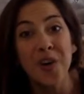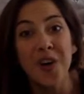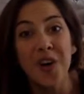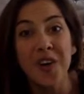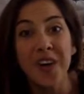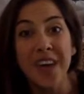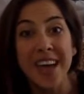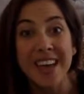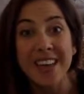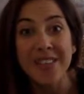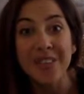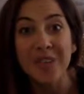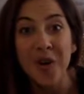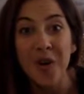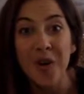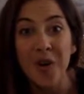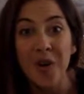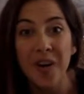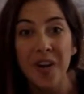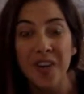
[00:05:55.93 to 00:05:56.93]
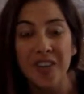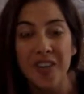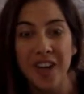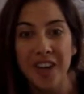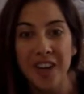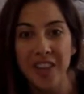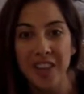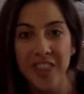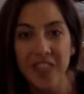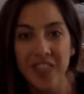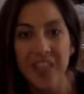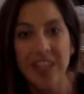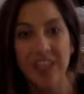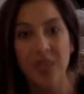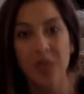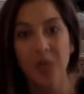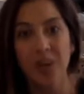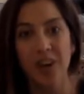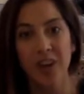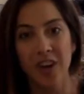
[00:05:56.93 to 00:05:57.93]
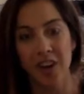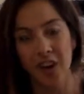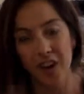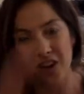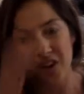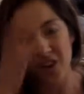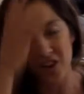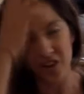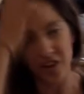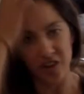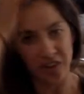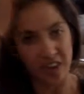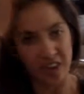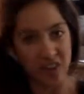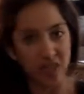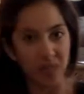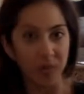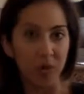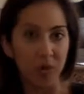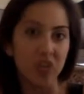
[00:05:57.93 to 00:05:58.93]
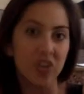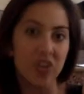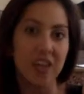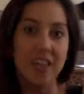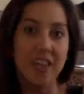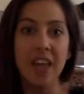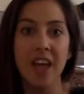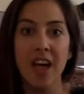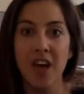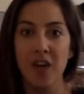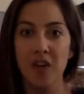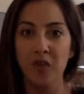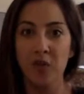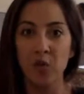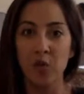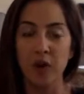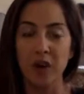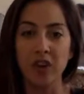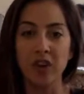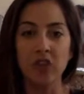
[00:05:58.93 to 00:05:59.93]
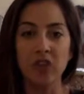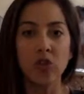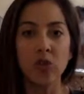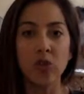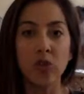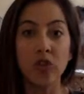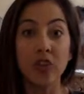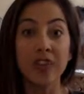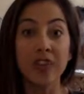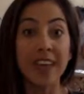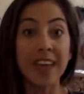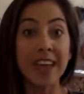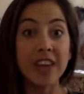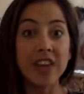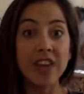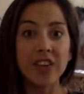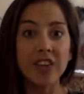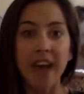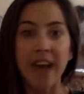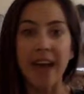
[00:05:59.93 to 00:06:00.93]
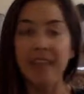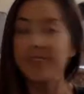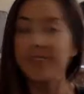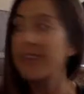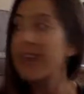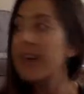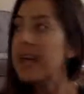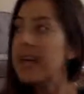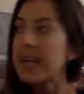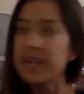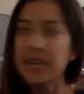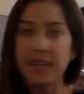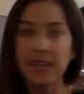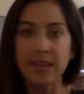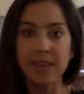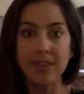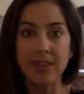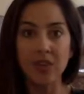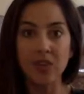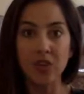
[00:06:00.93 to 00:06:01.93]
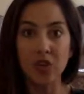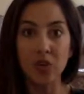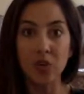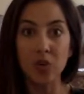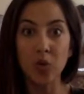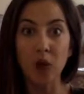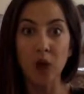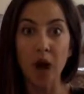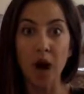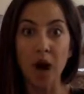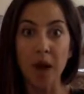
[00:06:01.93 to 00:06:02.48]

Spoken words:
Okay, so a good thing to work on your range of motion for your shoulders and your lats is to do